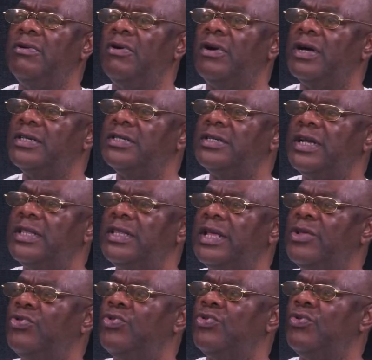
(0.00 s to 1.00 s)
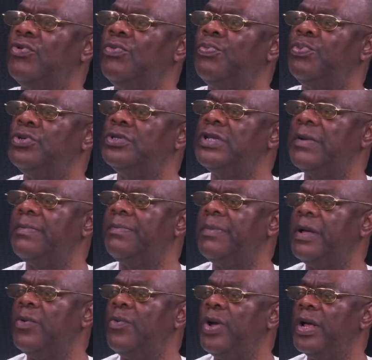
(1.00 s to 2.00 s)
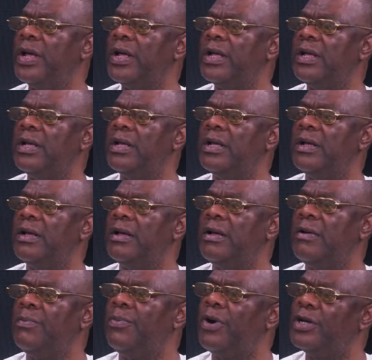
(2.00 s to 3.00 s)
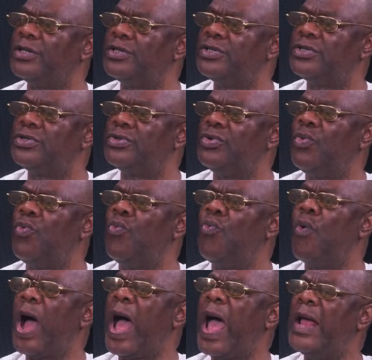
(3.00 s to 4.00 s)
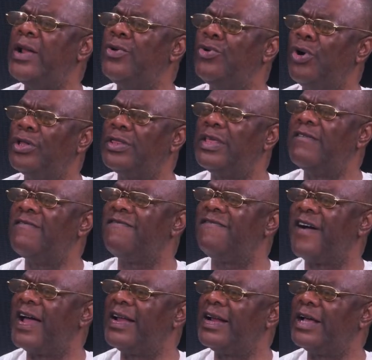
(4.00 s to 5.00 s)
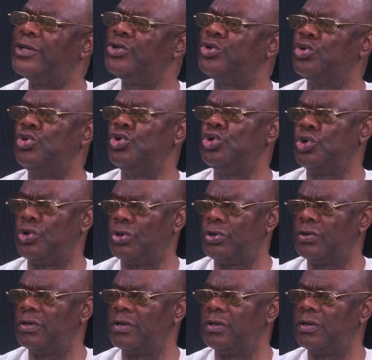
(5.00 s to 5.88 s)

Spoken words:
orchestrated to push them away. But why not a final solution?